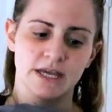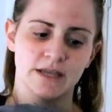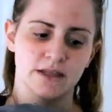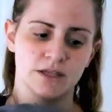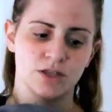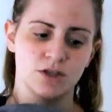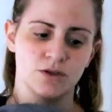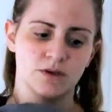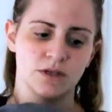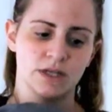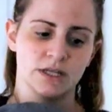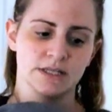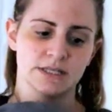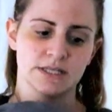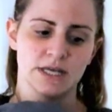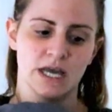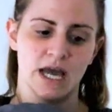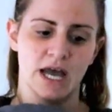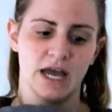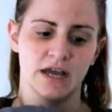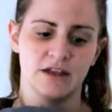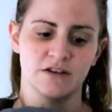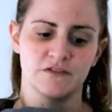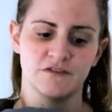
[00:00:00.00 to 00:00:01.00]
and then you need to
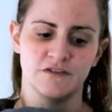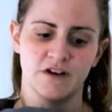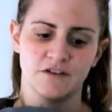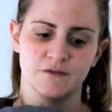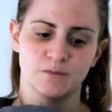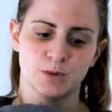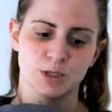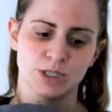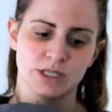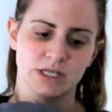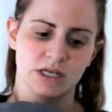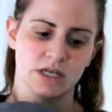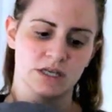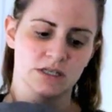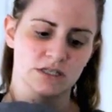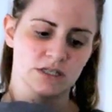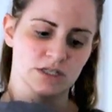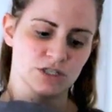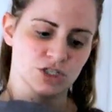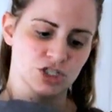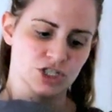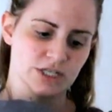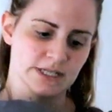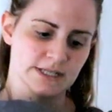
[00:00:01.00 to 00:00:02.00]
add 5%
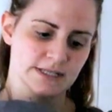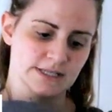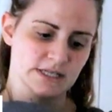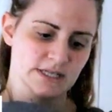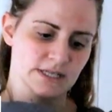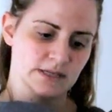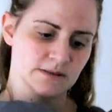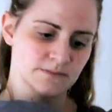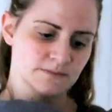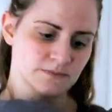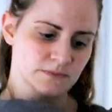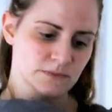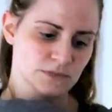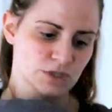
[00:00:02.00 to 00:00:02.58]
GST.